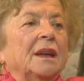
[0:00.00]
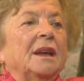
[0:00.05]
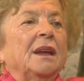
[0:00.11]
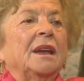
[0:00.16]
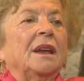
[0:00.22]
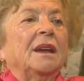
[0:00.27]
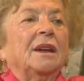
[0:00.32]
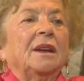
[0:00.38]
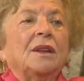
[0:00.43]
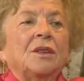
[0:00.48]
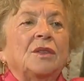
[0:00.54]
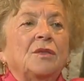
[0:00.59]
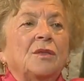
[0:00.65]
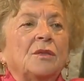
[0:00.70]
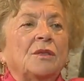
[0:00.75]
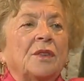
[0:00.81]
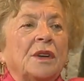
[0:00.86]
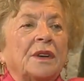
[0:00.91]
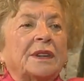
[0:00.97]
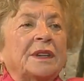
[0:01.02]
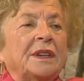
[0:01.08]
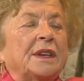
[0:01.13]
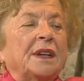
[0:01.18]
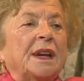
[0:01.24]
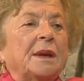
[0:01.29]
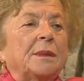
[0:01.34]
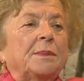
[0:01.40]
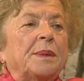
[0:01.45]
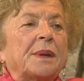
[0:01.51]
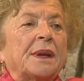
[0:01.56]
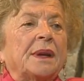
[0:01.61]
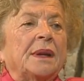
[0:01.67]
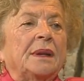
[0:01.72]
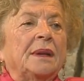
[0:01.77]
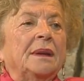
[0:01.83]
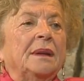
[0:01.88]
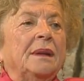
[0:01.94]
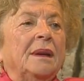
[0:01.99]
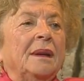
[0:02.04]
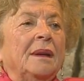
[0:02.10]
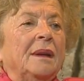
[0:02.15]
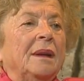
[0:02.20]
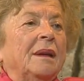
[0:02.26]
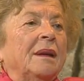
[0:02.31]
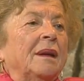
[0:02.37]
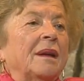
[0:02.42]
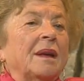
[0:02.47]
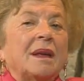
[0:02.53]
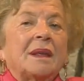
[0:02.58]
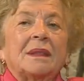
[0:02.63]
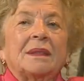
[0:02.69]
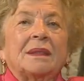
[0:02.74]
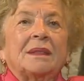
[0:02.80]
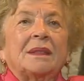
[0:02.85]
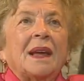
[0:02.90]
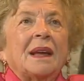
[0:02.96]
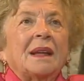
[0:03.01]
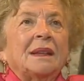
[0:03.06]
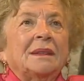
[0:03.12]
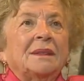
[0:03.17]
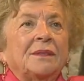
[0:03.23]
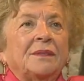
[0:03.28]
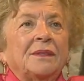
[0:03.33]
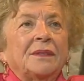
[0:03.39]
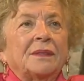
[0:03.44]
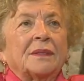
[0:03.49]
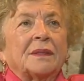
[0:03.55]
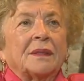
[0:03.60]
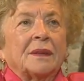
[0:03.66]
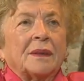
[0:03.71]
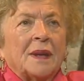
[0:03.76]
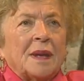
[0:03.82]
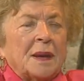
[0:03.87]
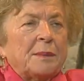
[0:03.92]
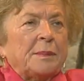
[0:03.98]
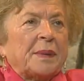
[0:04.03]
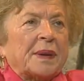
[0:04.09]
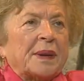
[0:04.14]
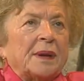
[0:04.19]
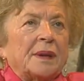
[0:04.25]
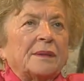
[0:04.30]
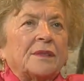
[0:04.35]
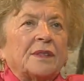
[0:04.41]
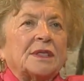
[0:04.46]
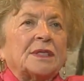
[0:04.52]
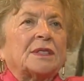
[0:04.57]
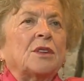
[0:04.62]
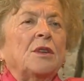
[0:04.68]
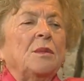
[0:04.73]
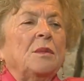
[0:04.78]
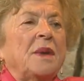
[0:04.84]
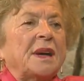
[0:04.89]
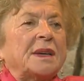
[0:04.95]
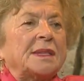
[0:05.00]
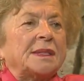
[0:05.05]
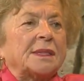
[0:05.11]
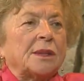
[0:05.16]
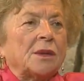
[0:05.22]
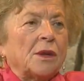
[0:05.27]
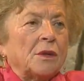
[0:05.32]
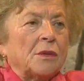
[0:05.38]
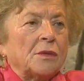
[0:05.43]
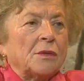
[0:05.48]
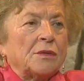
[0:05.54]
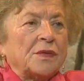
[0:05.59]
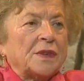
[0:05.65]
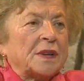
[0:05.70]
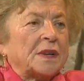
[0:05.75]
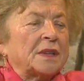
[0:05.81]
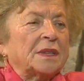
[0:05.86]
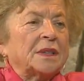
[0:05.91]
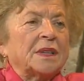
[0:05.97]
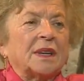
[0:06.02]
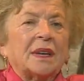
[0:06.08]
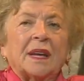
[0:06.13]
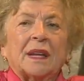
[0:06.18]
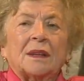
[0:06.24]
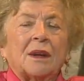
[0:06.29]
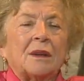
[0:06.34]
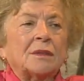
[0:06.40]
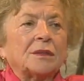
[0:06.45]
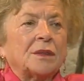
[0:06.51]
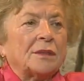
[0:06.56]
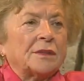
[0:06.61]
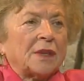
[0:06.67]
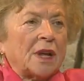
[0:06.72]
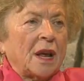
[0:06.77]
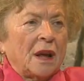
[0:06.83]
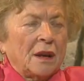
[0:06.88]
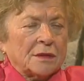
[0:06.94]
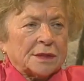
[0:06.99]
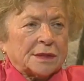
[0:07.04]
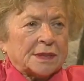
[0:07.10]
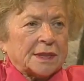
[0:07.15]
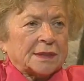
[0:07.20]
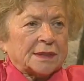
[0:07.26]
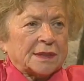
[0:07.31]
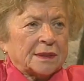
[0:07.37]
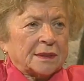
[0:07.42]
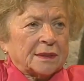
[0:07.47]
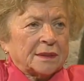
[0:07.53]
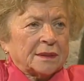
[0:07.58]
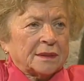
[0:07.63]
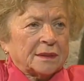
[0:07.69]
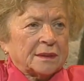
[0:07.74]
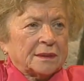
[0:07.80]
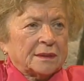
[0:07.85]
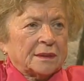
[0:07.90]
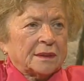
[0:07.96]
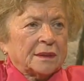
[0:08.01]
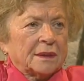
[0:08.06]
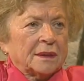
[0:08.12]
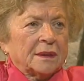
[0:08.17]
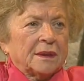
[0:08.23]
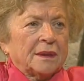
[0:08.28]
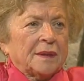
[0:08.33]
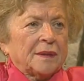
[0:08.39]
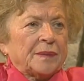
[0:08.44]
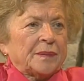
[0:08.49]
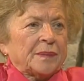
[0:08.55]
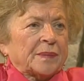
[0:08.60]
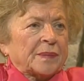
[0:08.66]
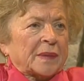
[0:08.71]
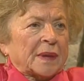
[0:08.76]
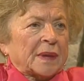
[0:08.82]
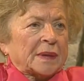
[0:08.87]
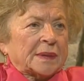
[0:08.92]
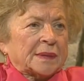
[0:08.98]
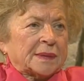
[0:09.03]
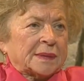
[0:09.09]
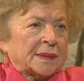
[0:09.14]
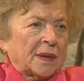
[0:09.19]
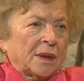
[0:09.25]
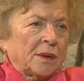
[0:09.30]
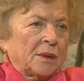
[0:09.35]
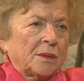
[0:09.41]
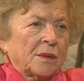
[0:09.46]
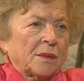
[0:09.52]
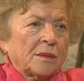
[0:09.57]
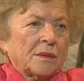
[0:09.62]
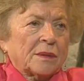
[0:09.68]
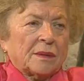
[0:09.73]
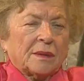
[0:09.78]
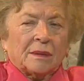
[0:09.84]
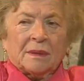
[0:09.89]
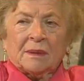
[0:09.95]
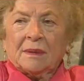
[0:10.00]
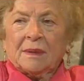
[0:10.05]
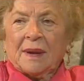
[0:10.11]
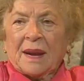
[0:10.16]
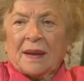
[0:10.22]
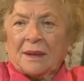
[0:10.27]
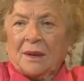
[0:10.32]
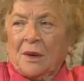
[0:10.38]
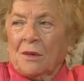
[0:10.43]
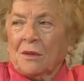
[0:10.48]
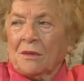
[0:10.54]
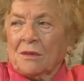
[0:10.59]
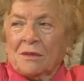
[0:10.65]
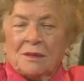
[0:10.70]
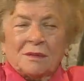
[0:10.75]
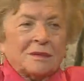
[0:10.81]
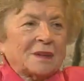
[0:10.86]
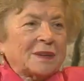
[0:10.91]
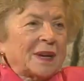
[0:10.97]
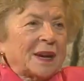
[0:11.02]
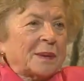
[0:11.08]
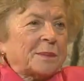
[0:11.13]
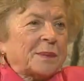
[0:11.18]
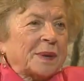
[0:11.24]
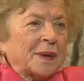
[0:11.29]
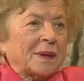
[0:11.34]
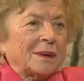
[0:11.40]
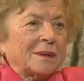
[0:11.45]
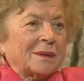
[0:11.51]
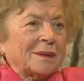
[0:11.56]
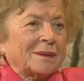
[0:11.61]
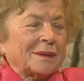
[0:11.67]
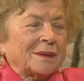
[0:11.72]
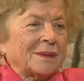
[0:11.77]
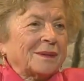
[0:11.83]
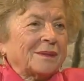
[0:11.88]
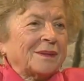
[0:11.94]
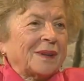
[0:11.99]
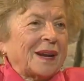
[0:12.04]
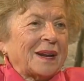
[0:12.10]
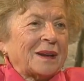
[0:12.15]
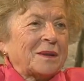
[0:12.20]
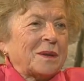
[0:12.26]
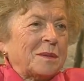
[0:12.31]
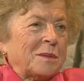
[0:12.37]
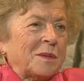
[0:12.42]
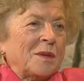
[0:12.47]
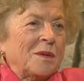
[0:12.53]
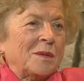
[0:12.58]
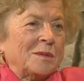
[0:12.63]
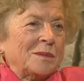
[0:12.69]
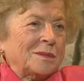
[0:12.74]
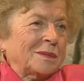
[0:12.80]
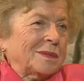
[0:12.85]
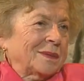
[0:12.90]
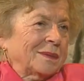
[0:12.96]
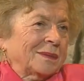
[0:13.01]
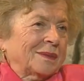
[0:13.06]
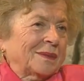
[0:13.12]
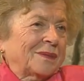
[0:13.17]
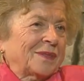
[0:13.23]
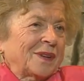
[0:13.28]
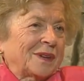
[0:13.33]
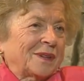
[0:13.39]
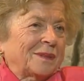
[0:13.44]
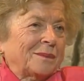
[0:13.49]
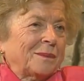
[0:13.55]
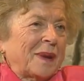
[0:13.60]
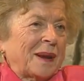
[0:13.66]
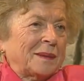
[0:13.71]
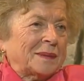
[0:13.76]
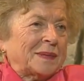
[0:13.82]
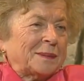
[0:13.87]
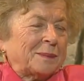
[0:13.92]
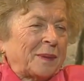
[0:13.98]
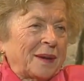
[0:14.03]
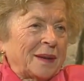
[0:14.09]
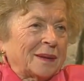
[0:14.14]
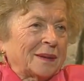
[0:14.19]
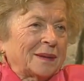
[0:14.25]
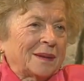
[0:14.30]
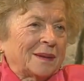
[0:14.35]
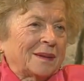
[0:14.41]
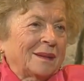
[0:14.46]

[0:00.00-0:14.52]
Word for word: and you work in April. In that April was so much snow we couldn't get out of the houses. So, like now, in April, when I come home from Palm Spring,